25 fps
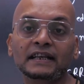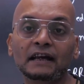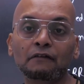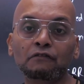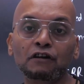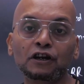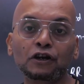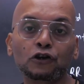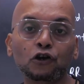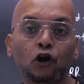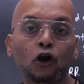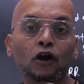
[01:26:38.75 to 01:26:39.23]
They
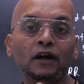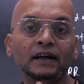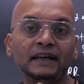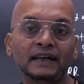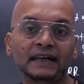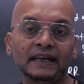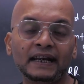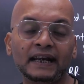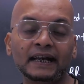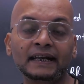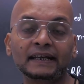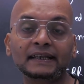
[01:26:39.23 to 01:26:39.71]
will
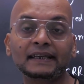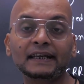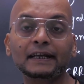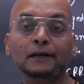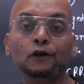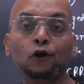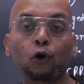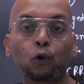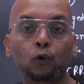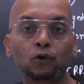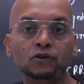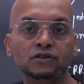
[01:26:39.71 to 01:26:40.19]
not take the
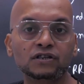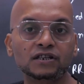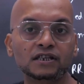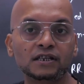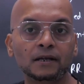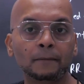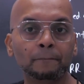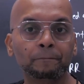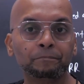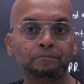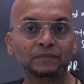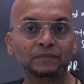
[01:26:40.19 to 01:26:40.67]
loans,
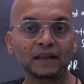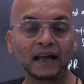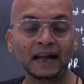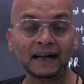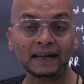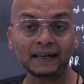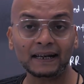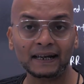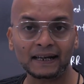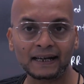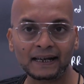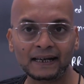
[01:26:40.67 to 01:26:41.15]

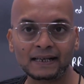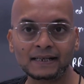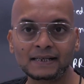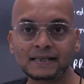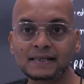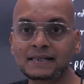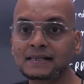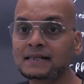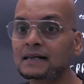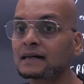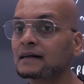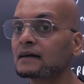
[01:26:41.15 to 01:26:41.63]
and
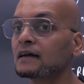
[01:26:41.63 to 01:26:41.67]
hence